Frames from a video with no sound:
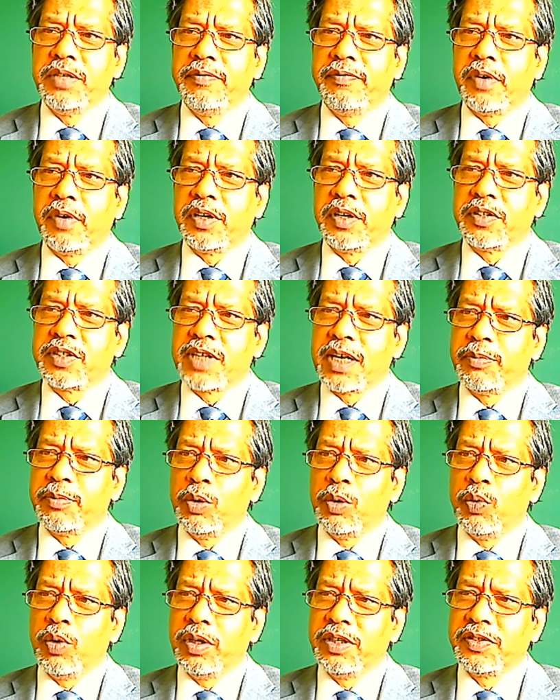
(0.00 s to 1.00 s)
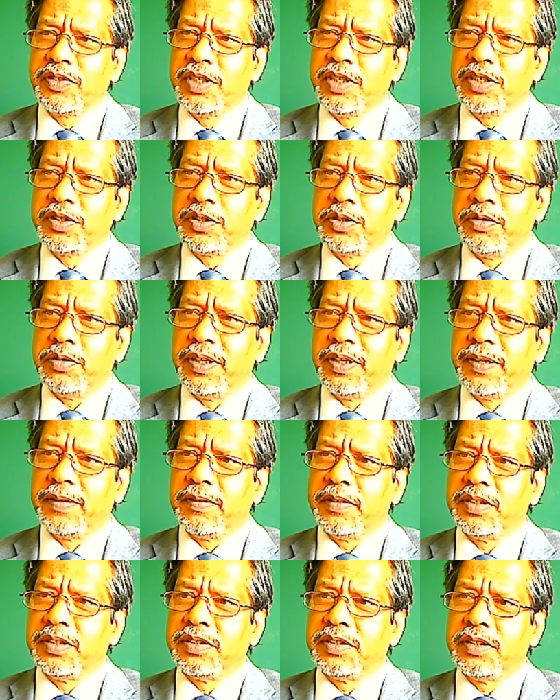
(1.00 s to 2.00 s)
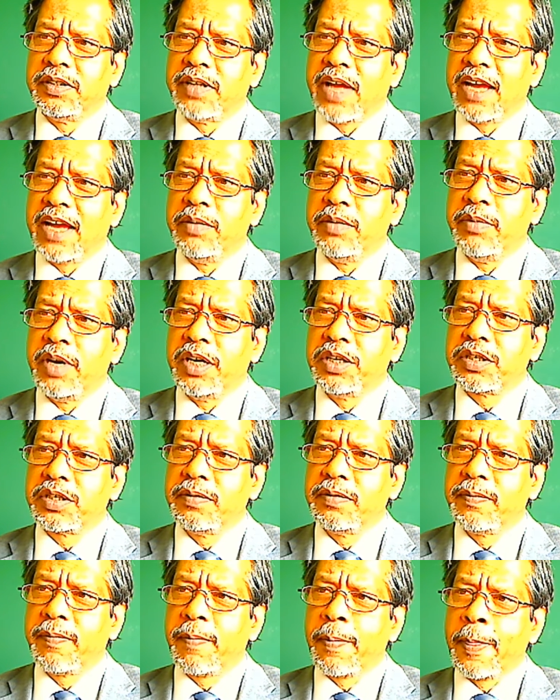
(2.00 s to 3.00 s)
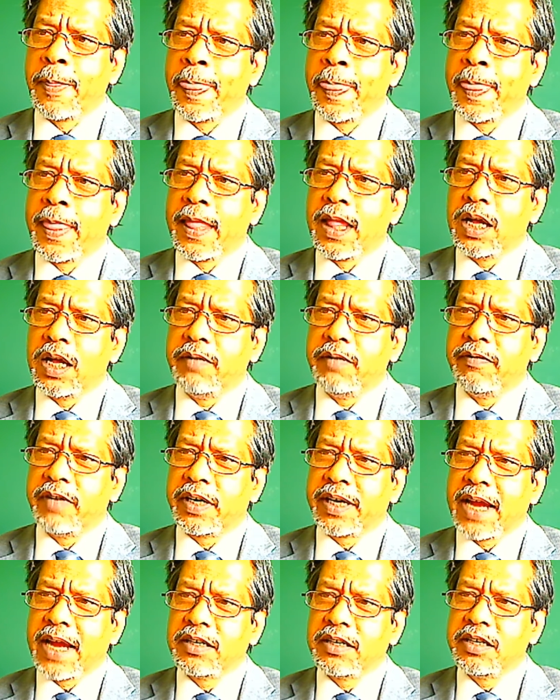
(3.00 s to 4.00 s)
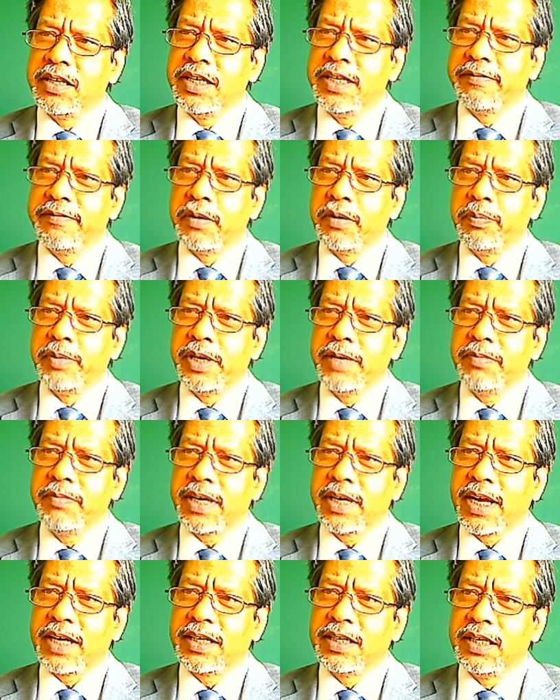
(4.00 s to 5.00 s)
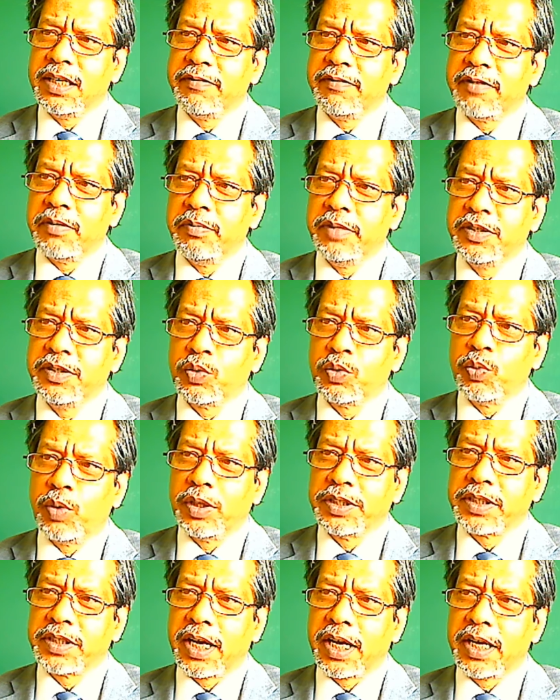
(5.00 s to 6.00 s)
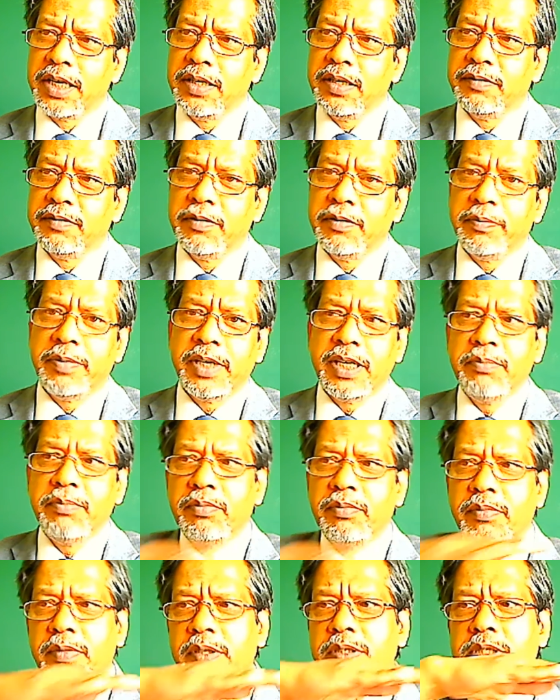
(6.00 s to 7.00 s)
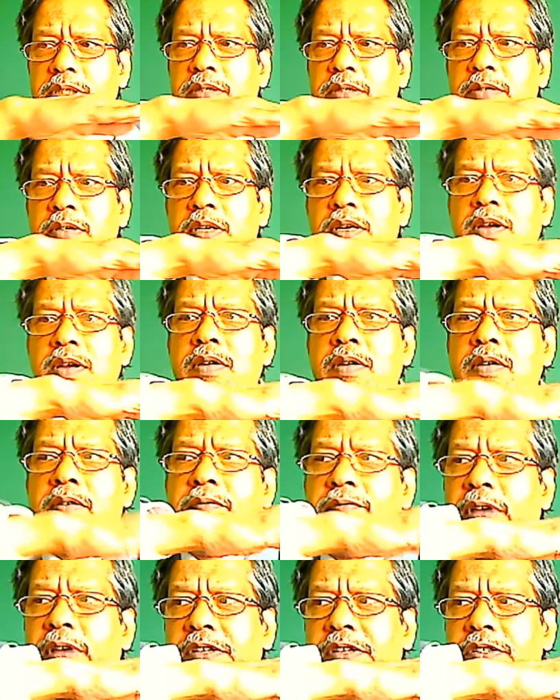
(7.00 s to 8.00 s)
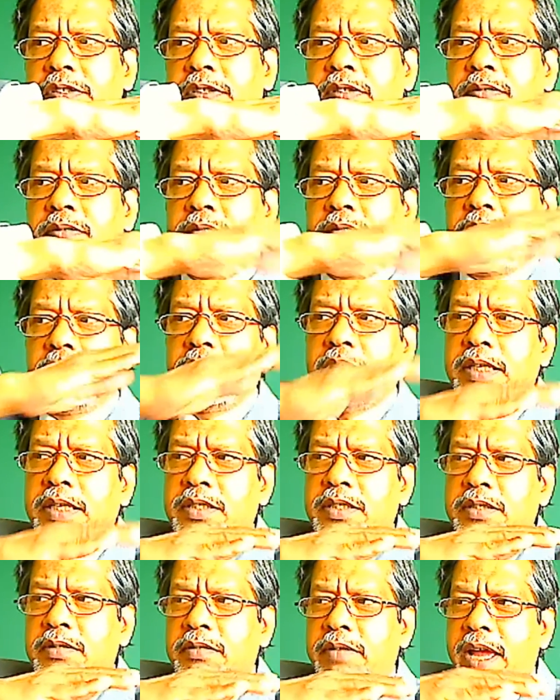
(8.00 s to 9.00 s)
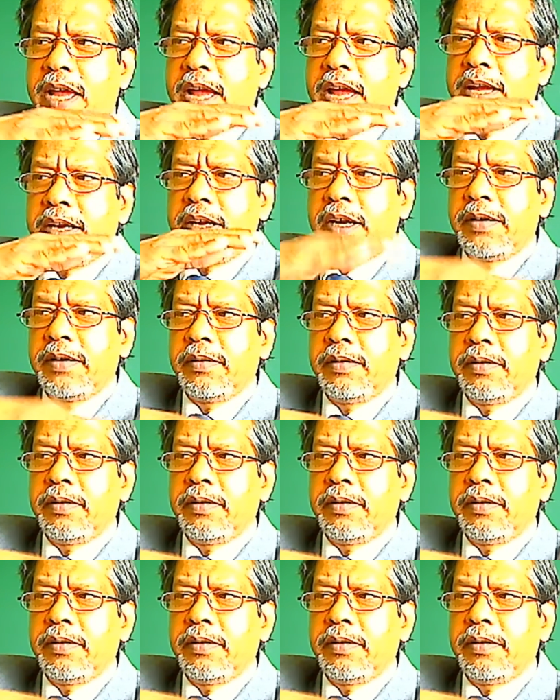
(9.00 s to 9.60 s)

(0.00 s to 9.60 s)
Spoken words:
For example, what is this doing? This is an animation of a cantilever beam. Cantilever means one side of the beam is fixed, that's hanging.